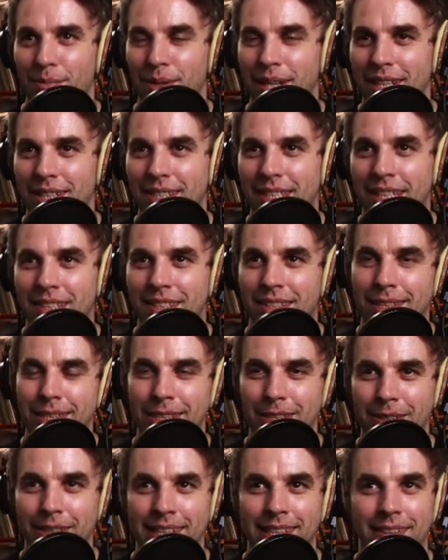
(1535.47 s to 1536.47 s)
black takes the
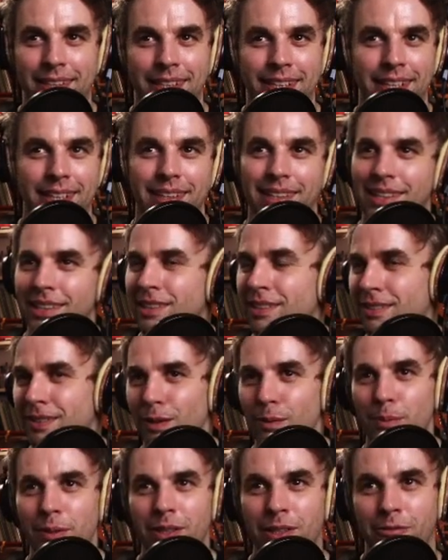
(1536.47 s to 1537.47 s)
3/3.
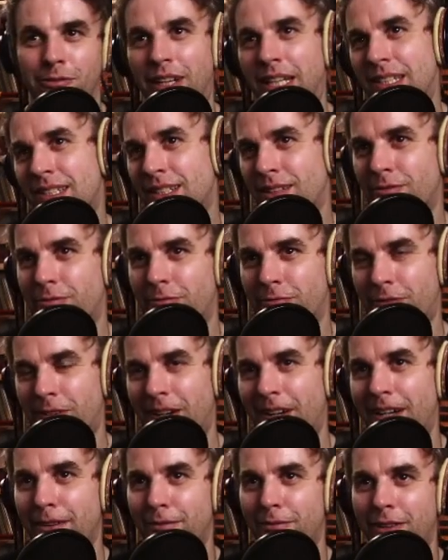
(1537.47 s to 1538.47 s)
Super defensive,
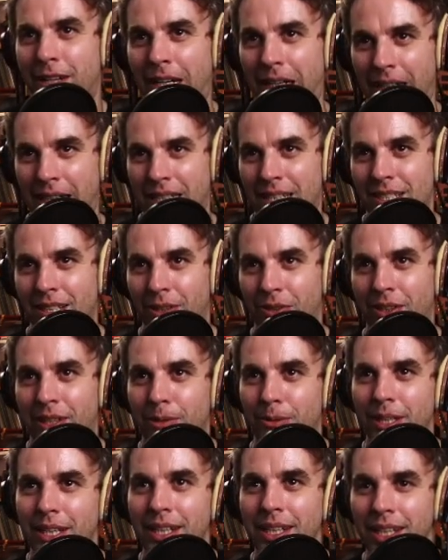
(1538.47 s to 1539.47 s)
very, very slow.
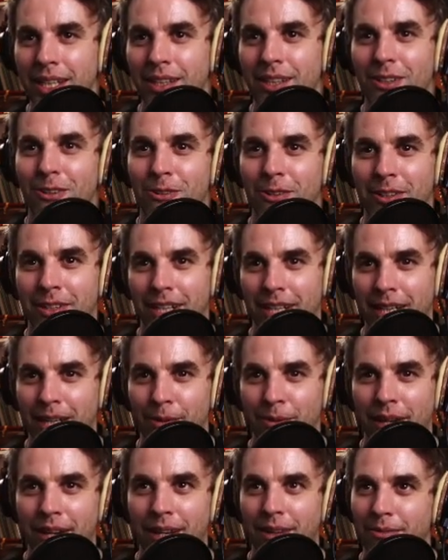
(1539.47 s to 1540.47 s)
They were going to get the corner
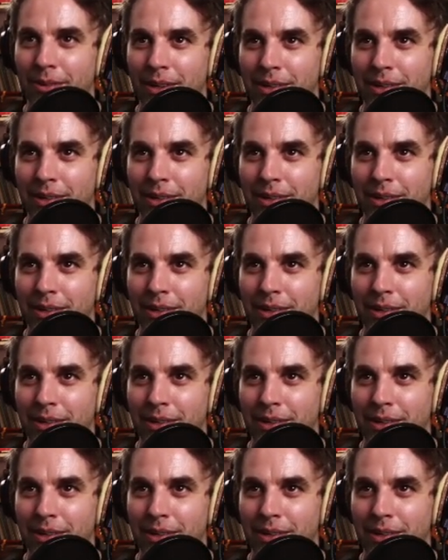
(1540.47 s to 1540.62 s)
anyway.